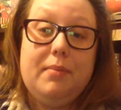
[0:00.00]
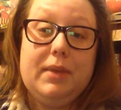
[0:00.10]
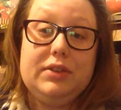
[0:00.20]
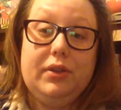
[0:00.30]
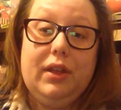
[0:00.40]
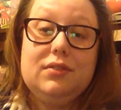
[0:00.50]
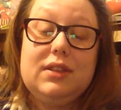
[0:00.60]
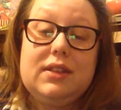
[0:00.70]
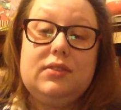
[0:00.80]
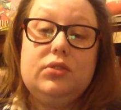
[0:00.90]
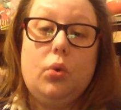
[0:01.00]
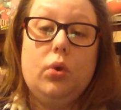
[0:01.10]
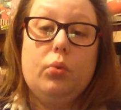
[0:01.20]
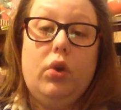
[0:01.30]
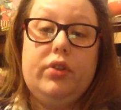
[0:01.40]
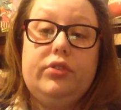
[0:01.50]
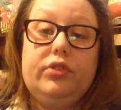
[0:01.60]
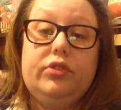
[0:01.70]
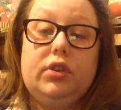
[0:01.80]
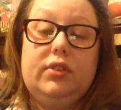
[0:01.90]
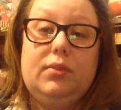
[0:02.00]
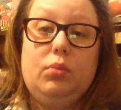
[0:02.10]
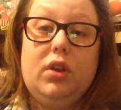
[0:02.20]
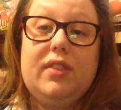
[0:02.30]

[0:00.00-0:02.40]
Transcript: mental illness or wants to start somewhere